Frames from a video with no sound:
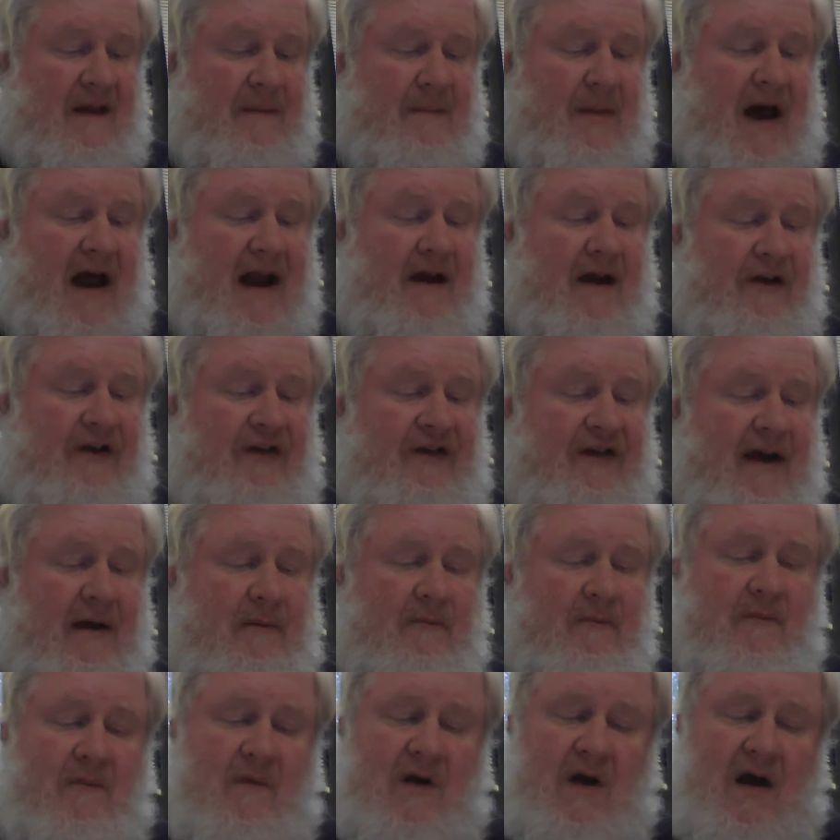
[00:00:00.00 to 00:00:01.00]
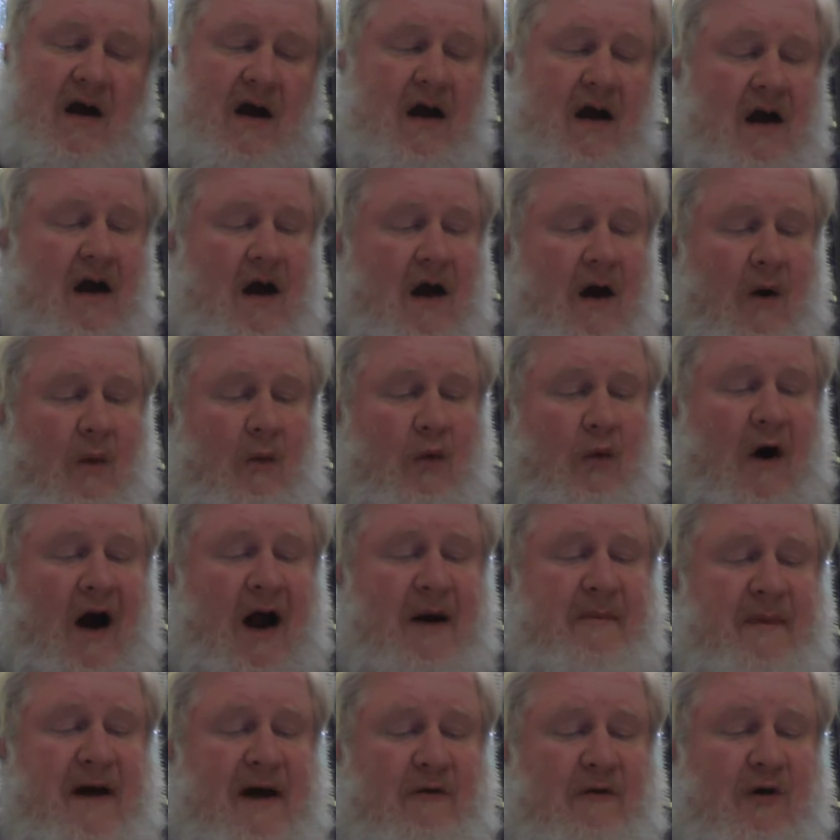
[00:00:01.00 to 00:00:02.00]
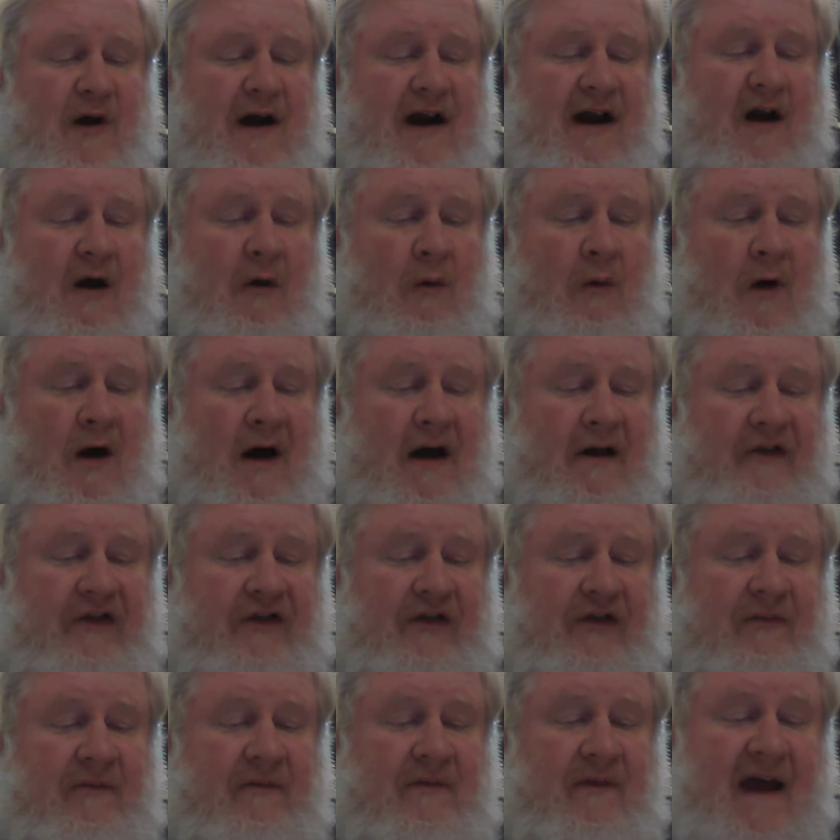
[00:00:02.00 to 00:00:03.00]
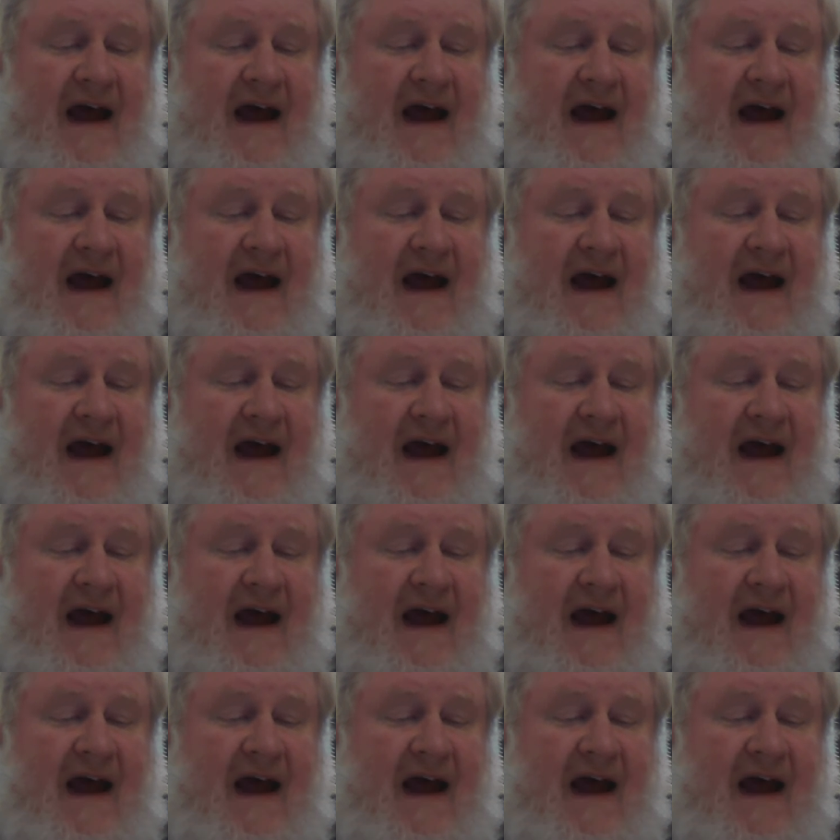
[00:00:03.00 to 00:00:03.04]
The Paiute said, "White men were here once.